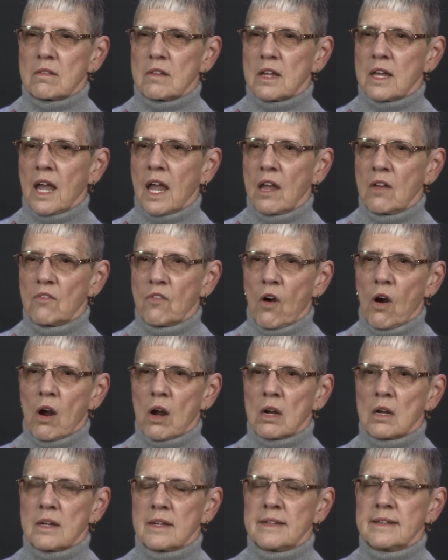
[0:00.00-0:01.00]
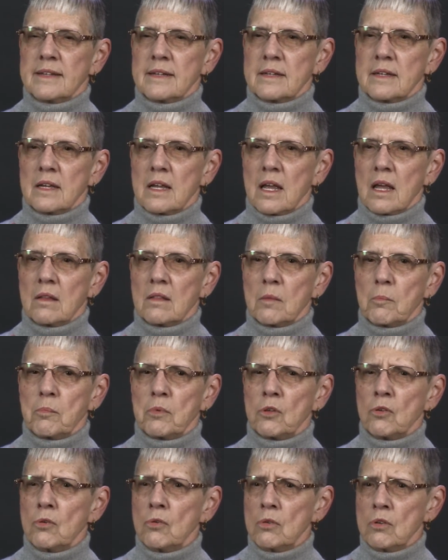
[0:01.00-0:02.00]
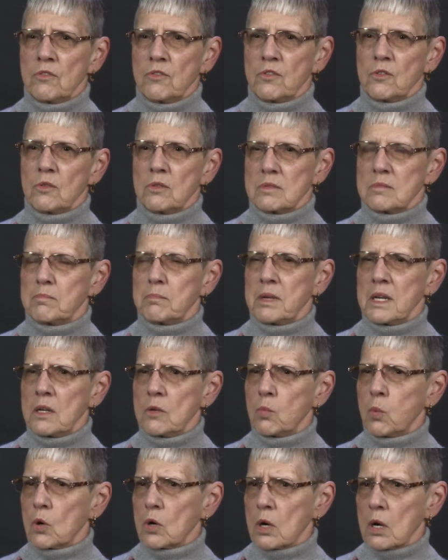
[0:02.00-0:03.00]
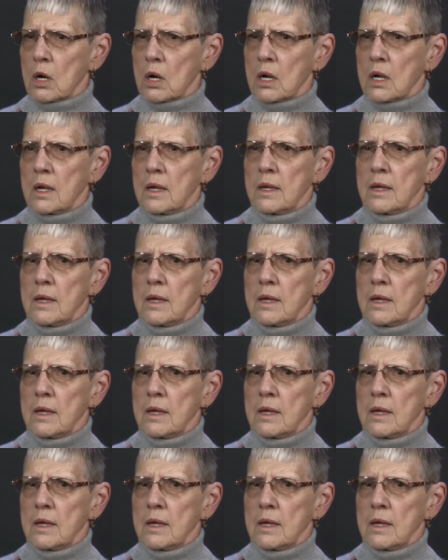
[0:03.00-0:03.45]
the cave art and the beautiful beadwork,